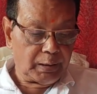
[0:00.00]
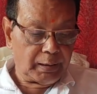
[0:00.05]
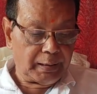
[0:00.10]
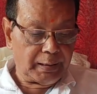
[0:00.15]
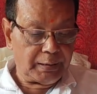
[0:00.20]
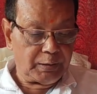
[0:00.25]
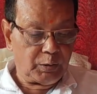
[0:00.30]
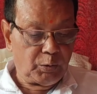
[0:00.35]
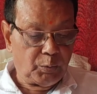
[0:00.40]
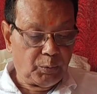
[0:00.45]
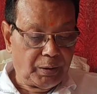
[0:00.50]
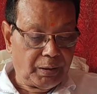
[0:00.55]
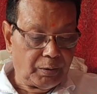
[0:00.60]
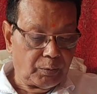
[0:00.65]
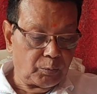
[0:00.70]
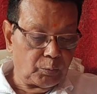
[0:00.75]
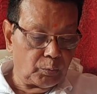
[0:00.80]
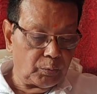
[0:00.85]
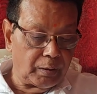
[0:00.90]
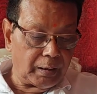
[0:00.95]
Injury
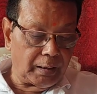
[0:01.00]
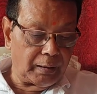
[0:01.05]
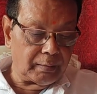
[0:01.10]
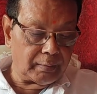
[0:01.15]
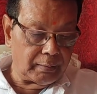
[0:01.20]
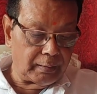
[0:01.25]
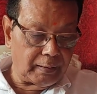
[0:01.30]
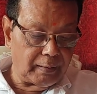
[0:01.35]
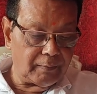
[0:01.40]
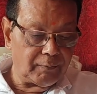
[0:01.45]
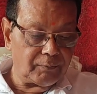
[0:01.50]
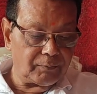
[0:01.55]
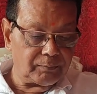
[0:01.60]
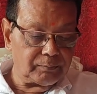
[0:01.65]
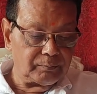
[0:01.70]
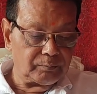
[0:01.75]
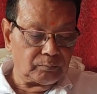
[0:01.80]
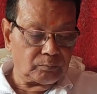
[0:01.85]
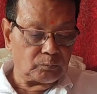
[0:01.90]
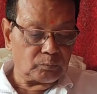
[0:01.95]
to the nerve
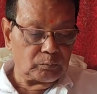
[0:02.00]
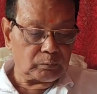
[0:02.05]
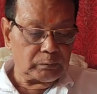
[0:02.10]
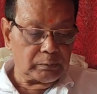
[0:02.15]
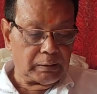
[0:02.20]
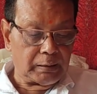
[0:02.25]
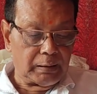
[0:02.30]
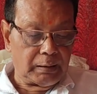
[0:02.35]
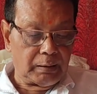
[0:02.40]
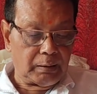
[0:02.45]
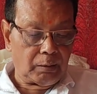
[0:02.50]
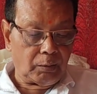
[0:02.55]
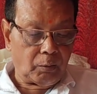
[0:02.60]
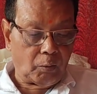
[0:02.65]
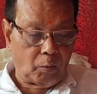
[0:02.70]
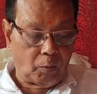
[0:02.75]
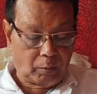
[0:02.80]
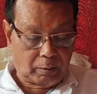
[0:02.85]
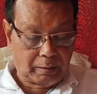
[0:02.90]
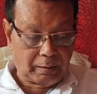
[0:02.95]

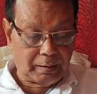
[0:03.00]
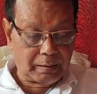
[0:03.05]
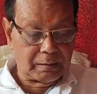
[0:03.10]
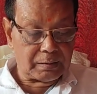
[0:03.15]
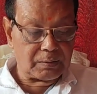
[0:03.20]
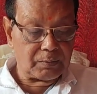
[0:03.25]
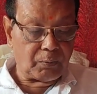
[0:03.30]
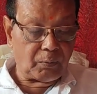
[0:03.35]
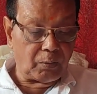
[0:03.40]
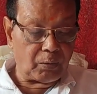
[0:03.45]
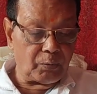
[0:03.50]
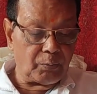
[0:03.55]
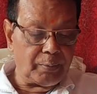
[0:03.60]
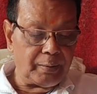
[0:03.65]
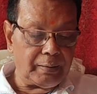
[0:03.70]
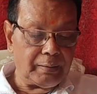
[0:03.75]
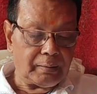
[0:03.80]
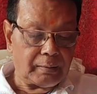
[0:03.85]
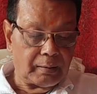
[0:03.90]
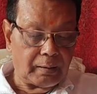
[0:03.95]
occurs
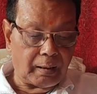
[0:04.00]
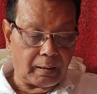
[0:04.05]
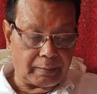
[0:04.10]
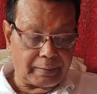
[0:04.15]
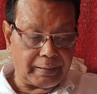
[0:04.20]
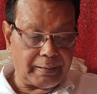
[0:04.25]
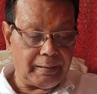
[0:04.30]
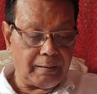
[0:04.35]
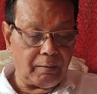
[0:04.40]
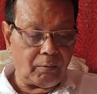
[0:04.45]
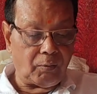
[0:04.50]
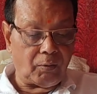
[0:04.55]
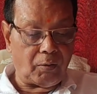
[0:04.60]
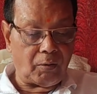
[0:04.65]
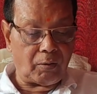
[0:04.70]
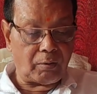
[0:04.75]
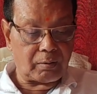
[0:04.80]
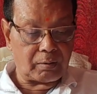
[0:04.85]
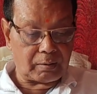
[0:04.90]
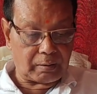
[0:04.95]
following cutting
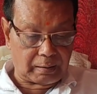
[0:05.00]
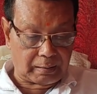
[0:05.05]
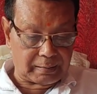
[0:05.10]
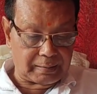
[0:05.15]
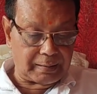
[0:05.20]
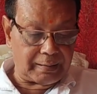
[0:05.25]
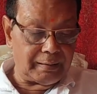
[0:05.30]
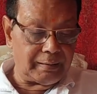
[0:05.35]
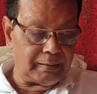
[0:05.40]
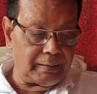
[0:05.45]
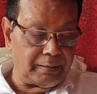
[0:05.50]
or crushing